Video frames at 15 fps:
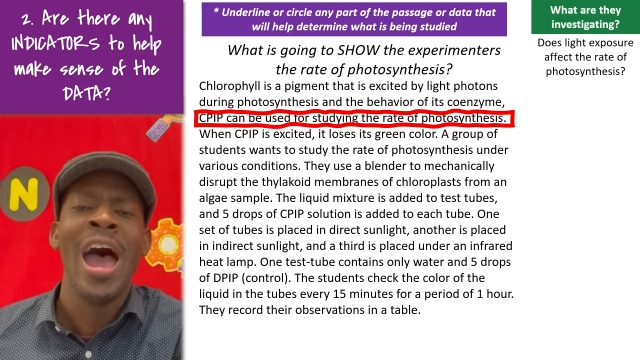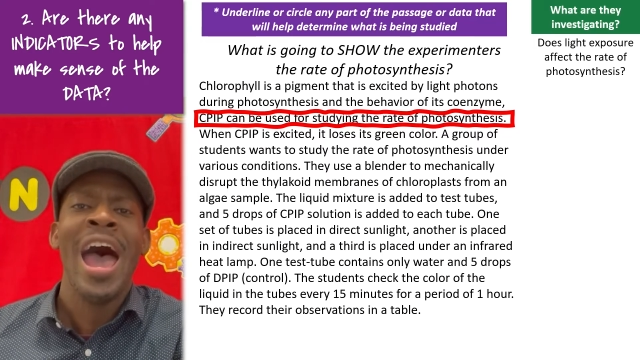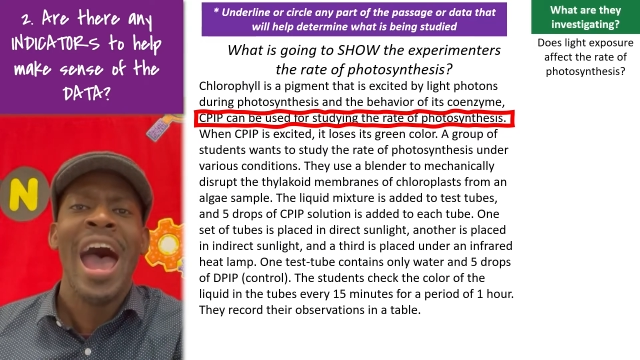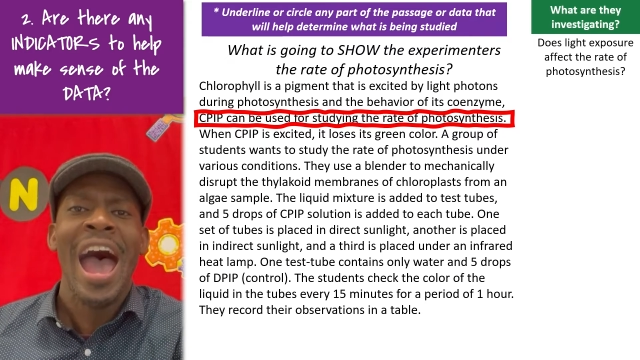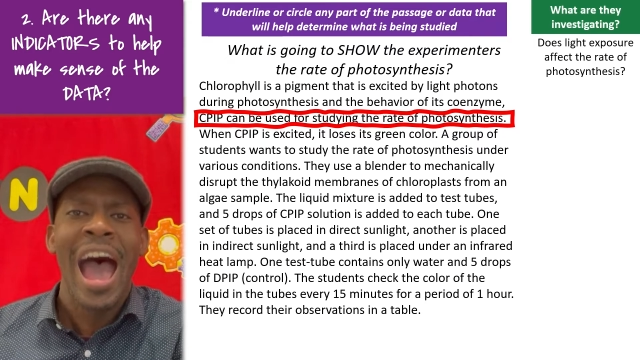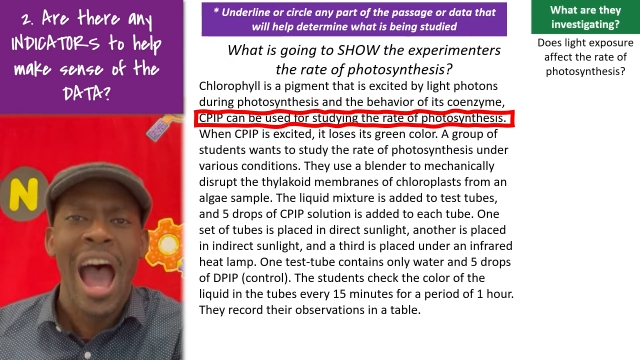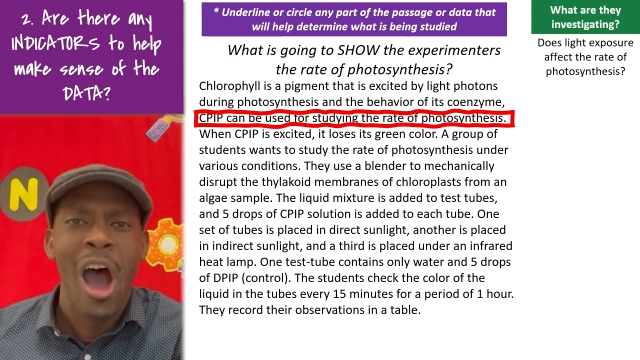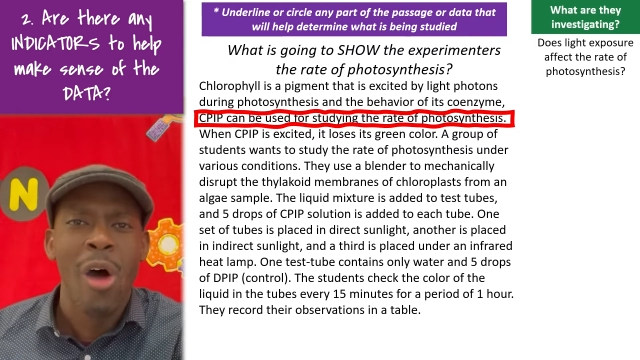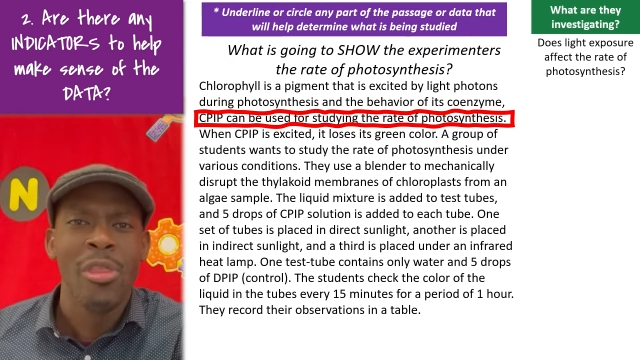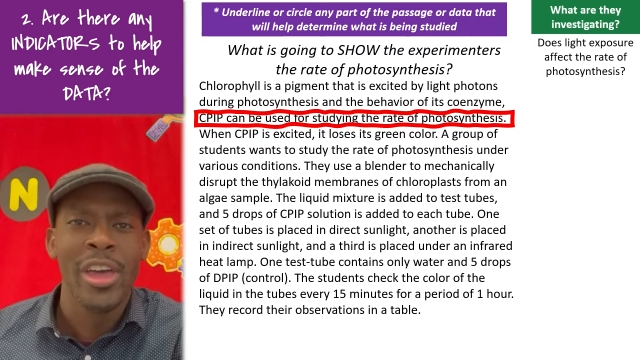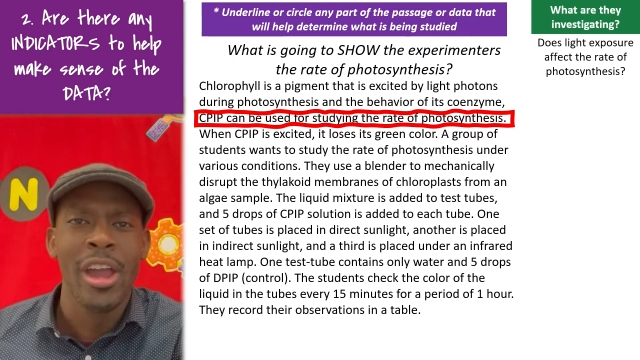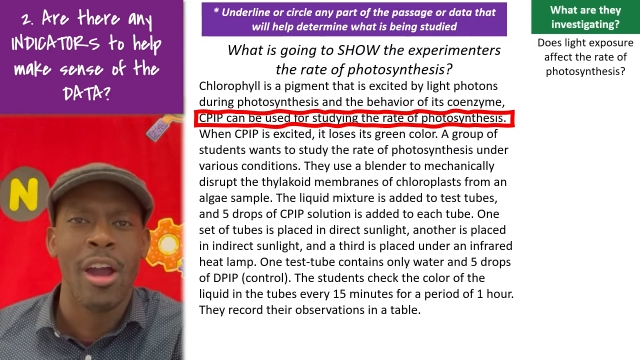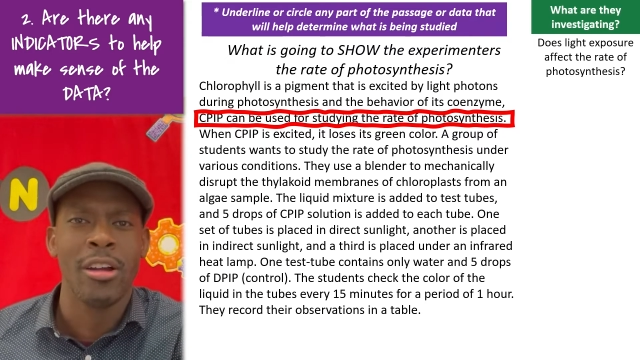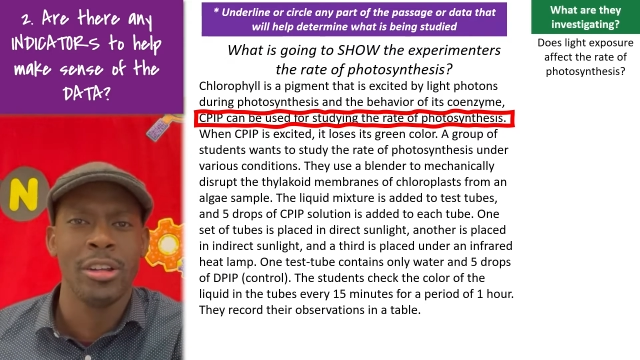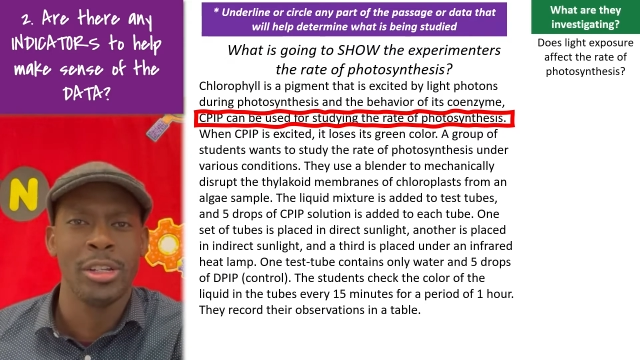how they
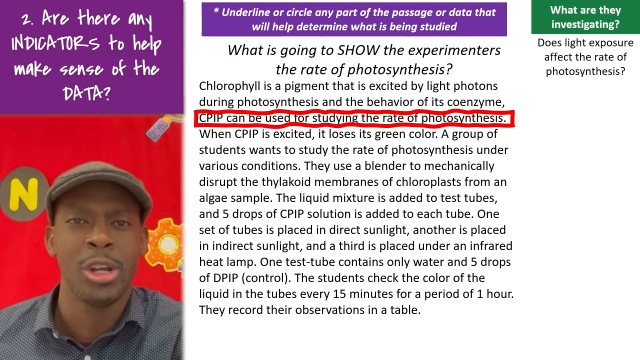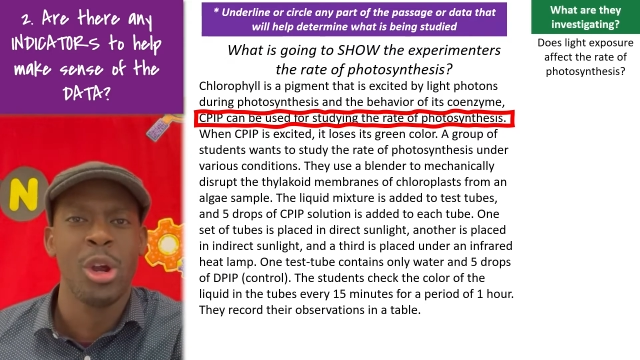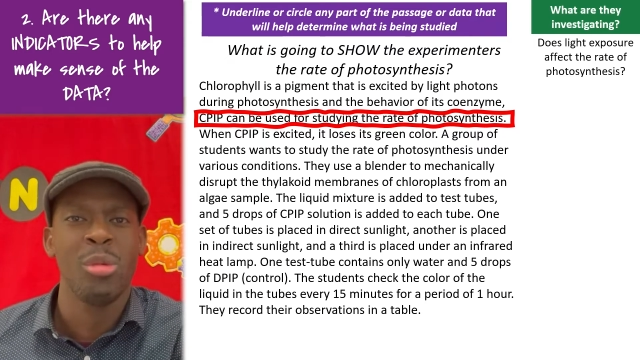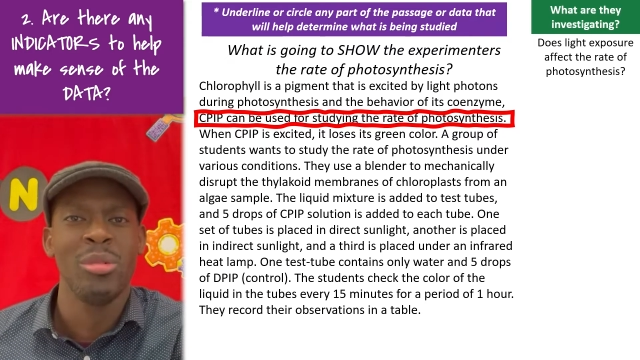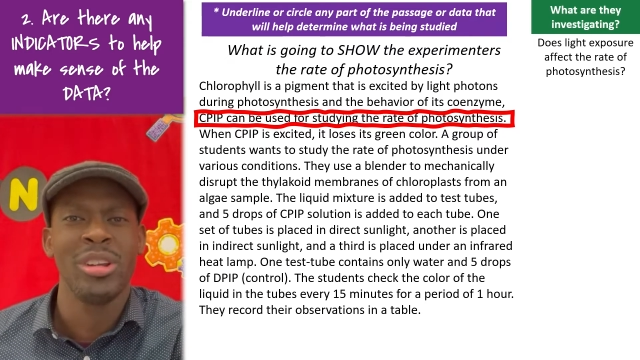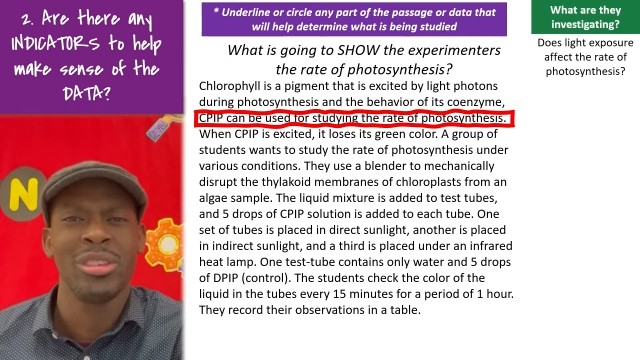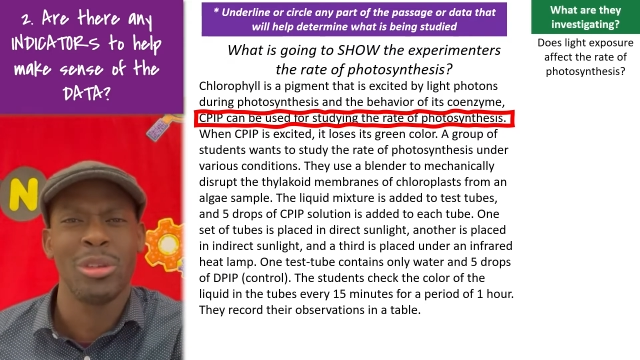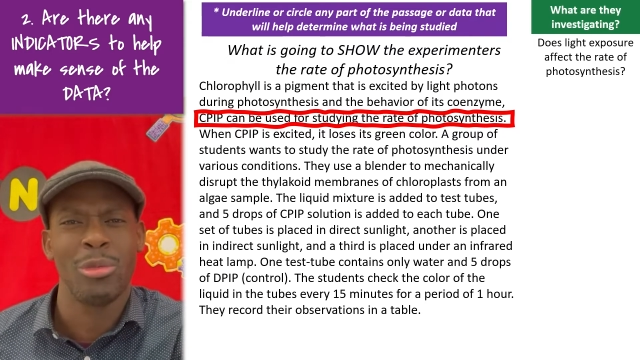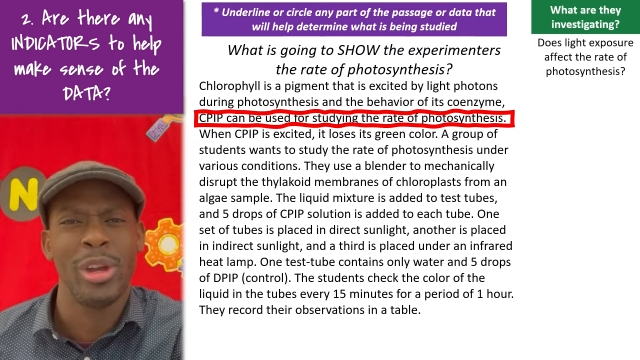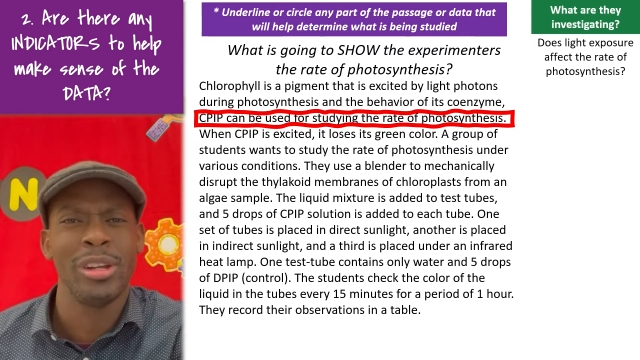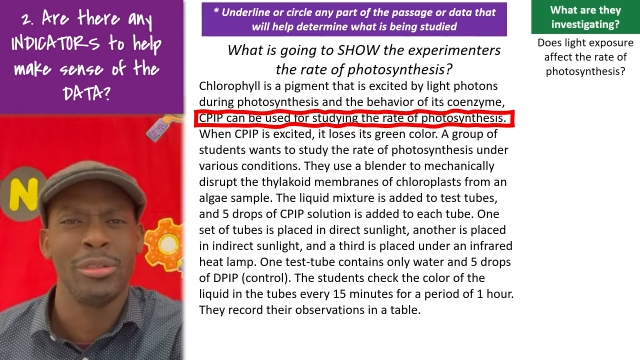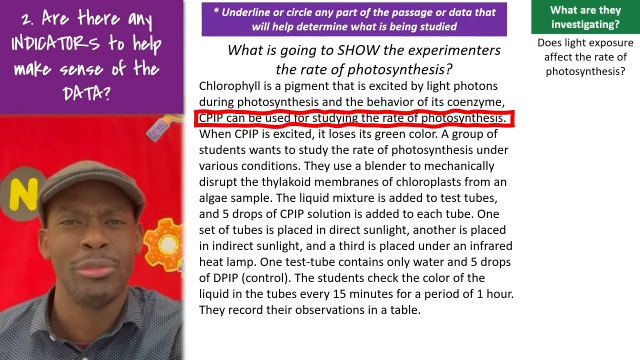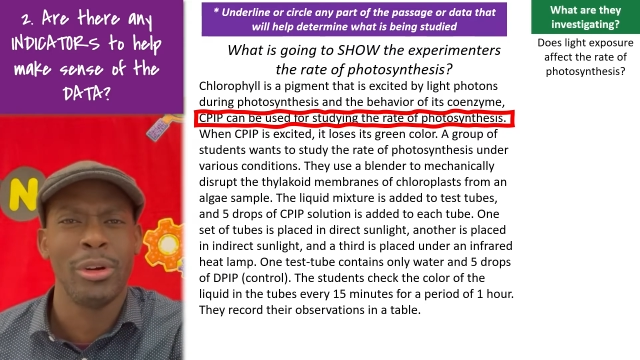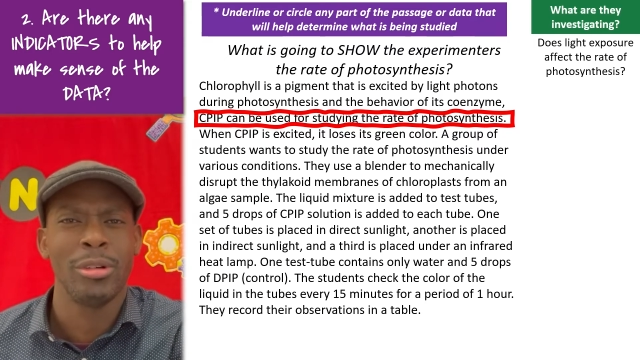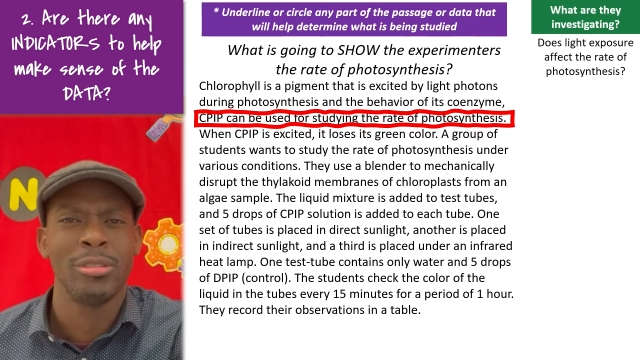are determining the rate
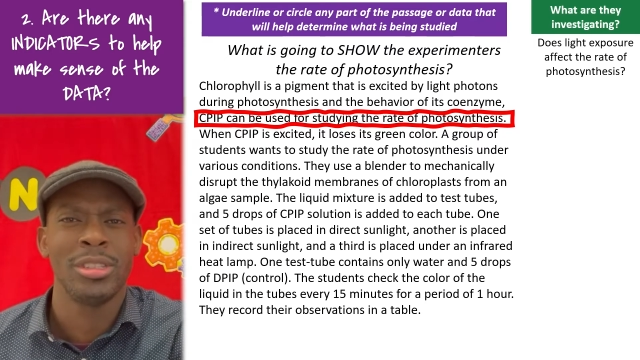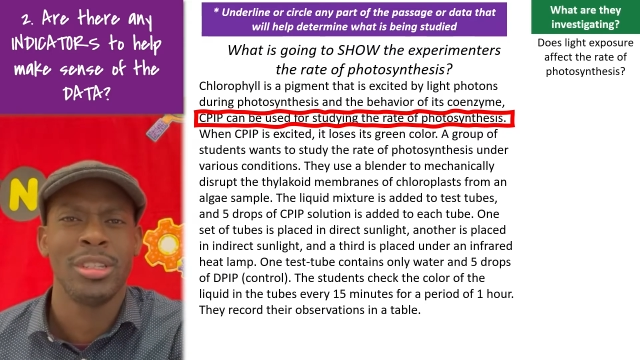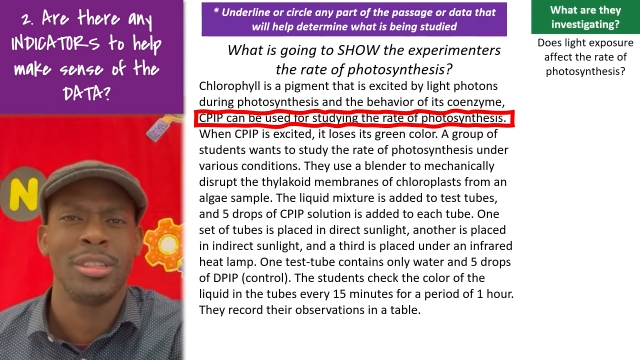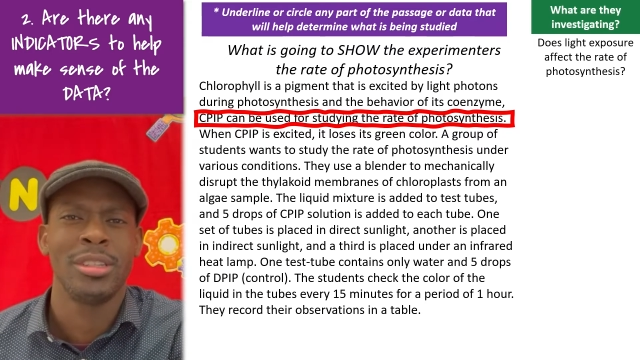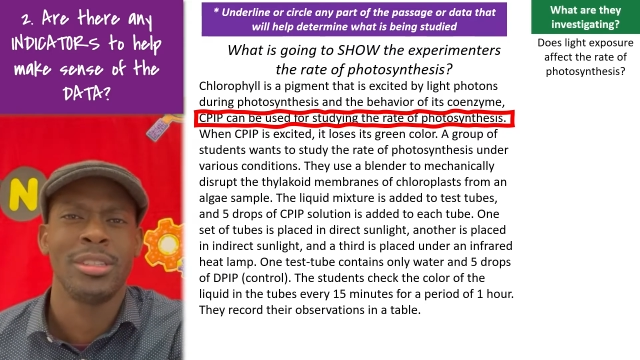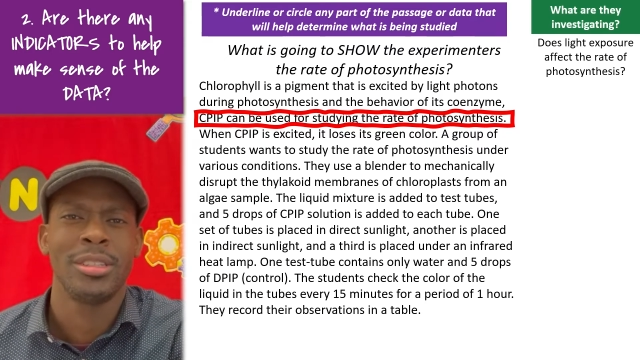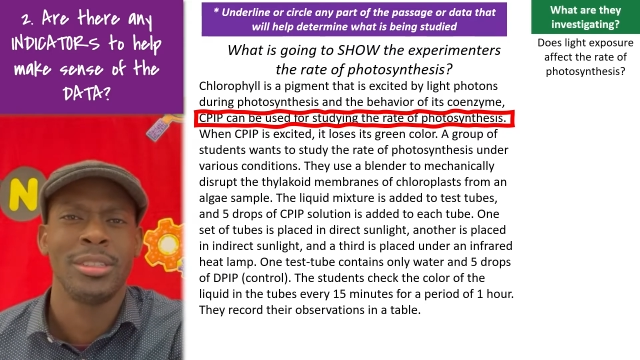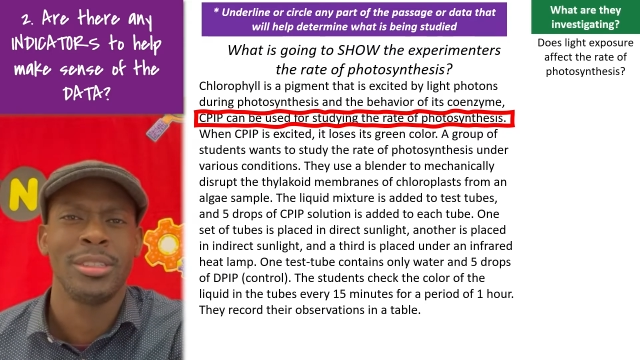of photosynthesis.